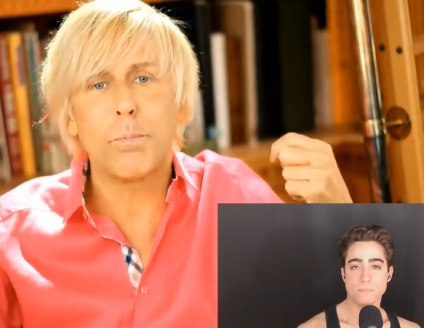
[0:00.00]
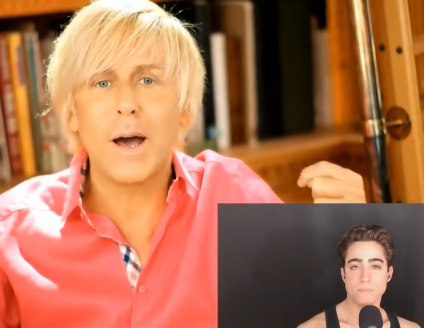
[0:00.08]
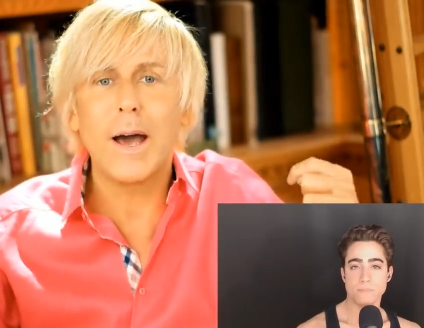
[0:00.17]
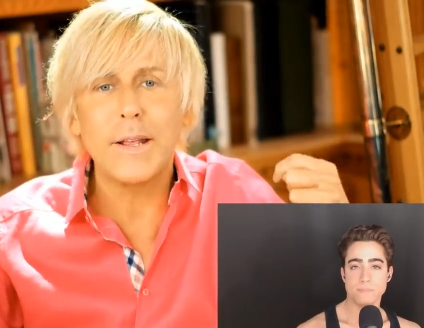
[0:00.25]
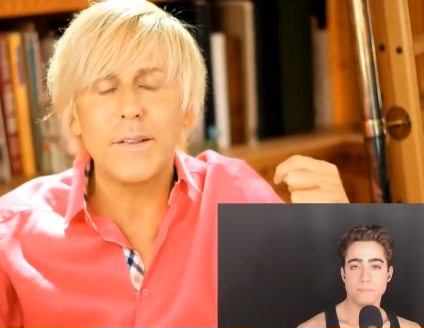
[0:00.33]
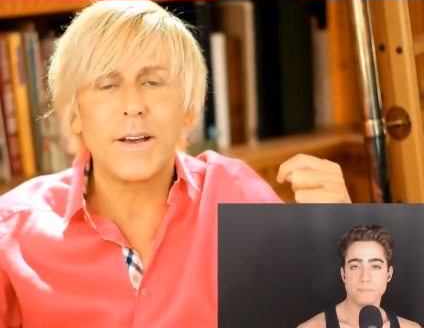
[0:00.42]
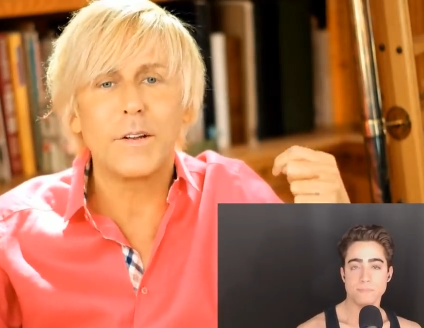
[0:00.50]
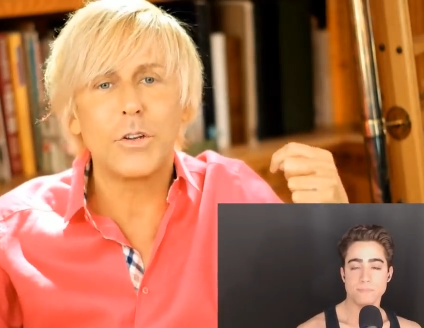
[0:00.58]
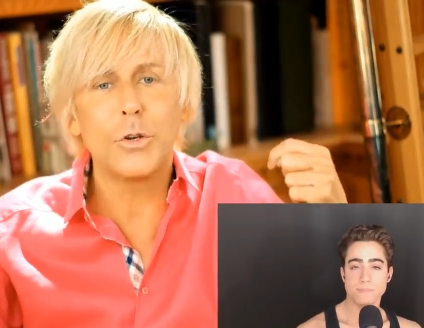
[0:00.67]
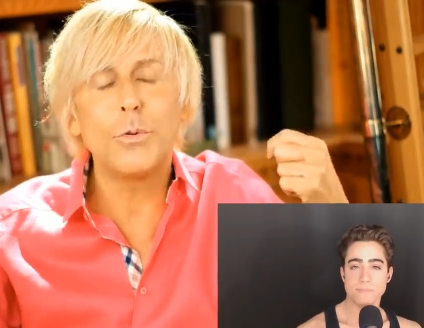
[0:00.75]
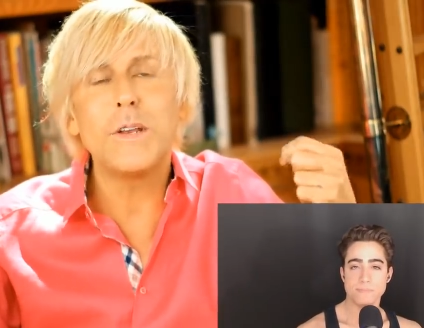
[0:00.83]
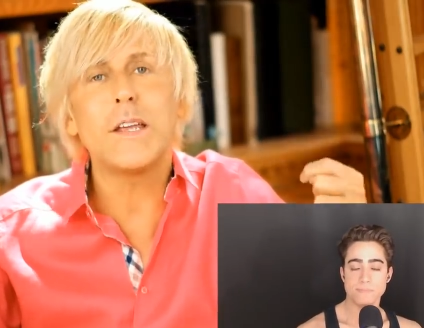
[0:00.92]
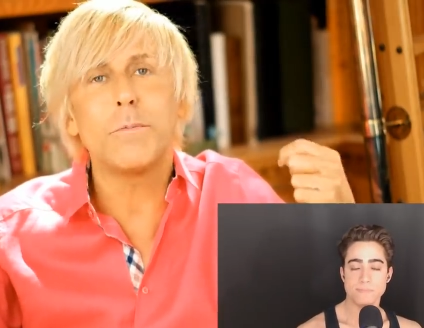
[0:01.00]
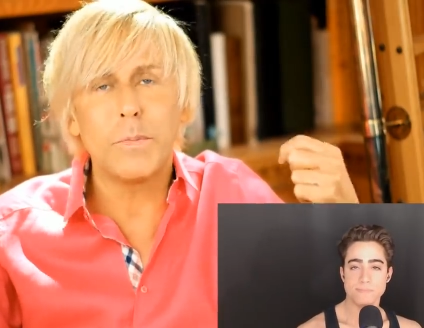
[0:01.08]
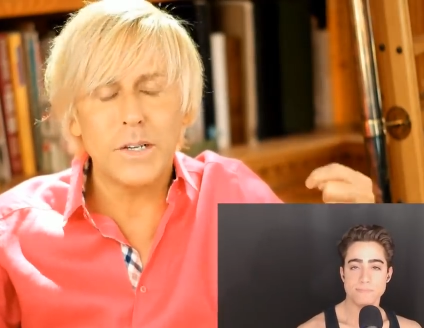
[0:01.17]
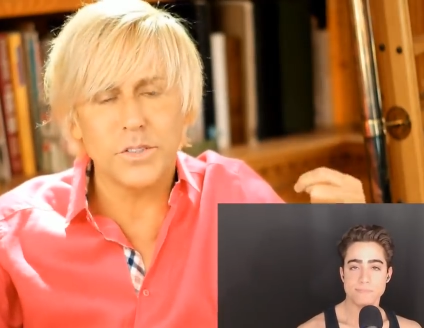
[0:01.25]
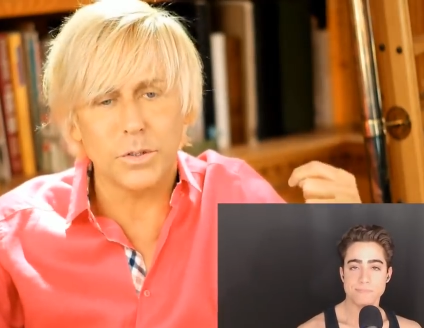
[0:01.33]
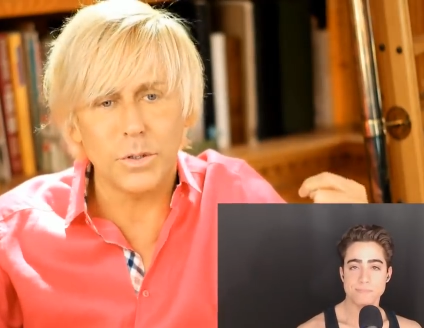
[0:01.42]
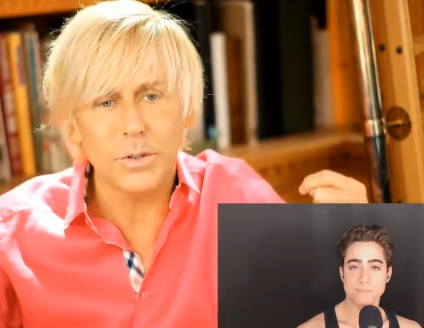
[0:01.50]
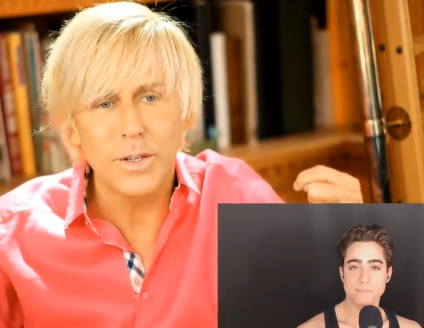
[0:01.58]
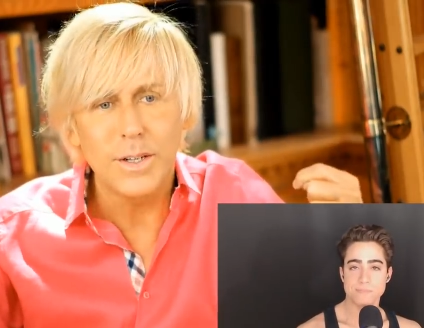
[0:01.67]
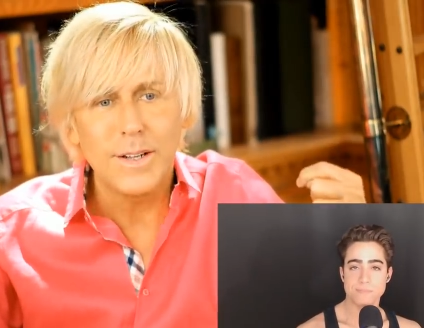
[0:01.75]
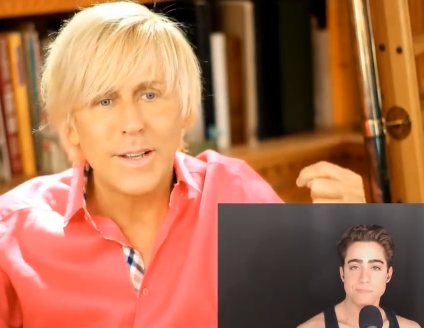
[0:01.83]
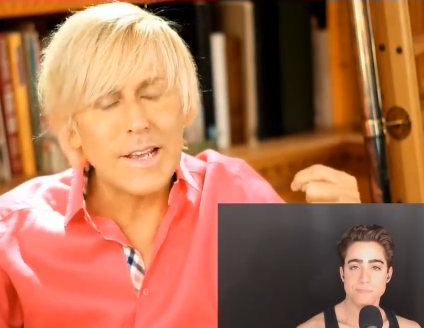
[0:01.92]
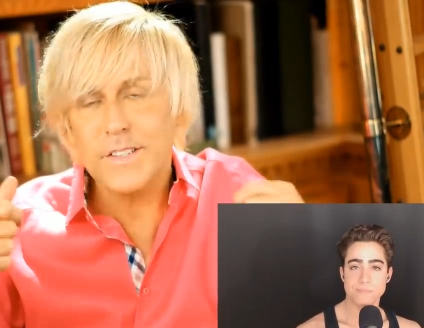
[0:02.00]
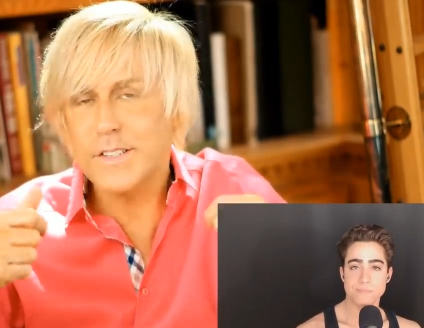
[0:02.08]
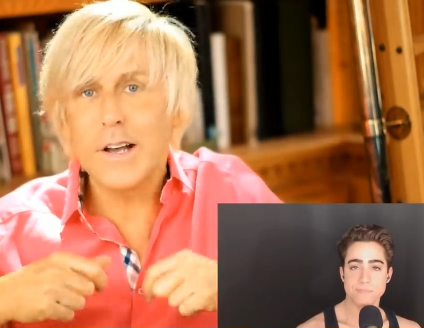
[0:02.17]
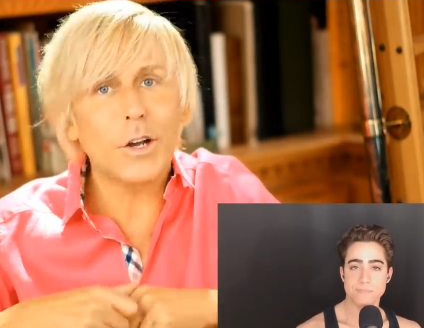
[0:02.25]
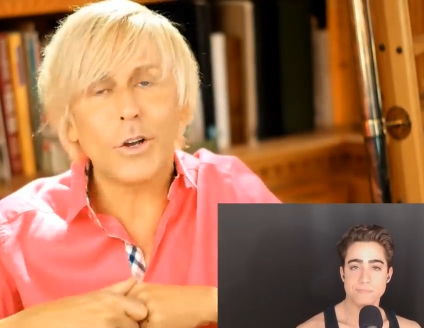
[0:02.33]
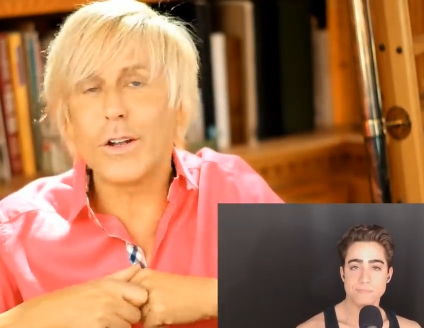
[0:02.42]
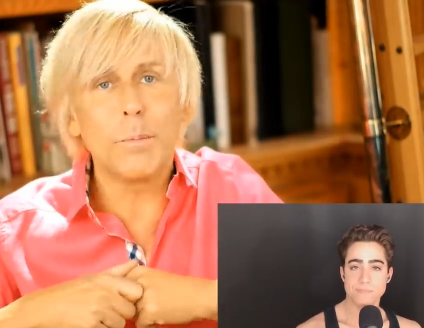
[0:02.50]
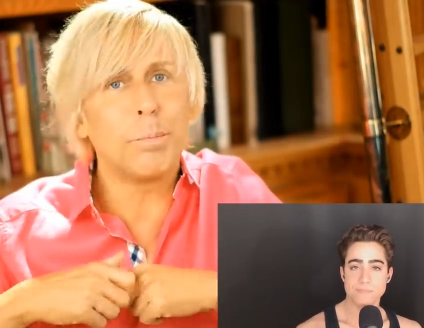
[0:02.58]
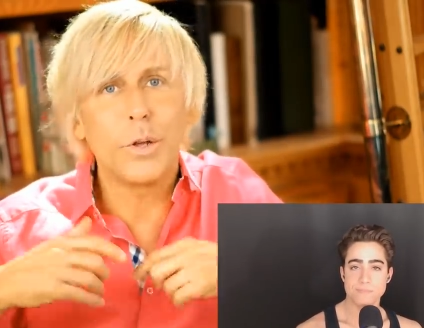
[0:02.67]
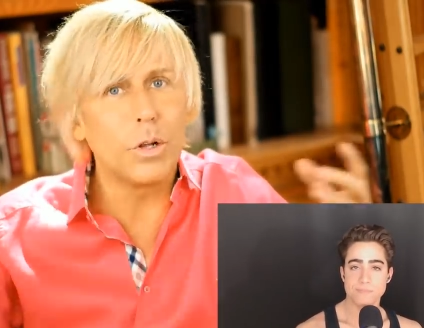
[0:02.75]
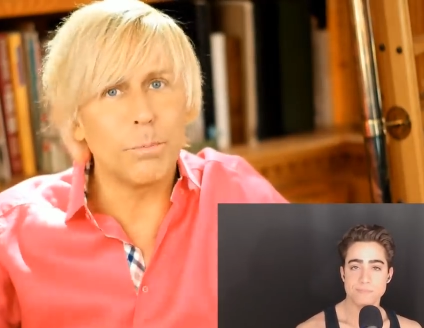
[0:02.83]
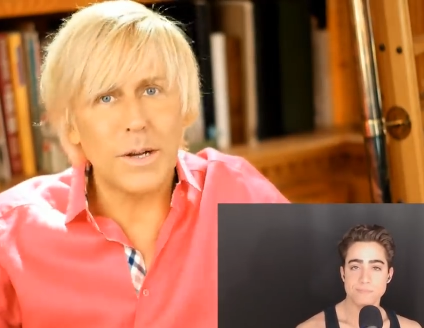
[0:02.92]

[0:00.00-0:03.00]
Speaker 1: body that you need muscle, it's not going to build